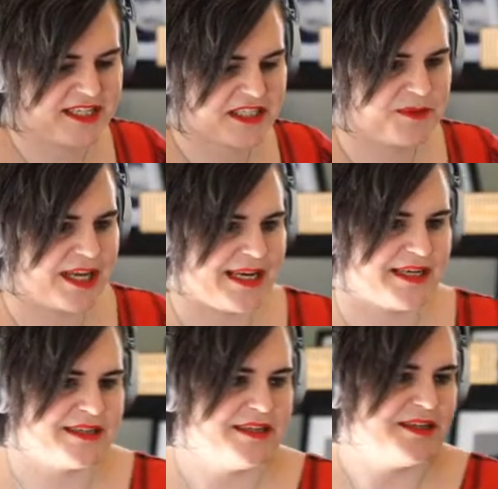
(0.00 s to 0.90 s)

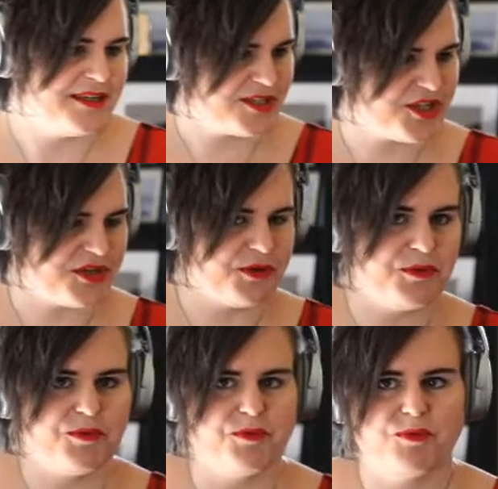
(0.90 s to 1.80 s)
explain to
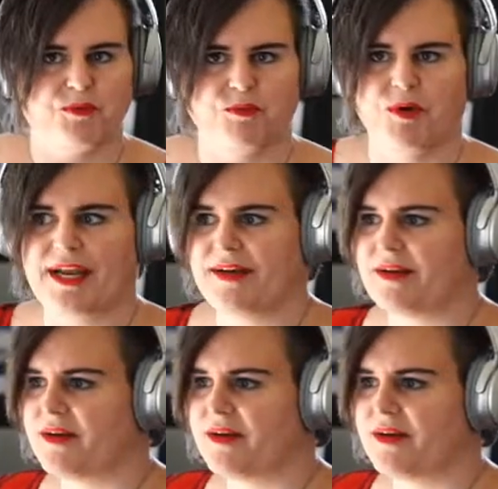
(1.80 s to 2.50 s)
you what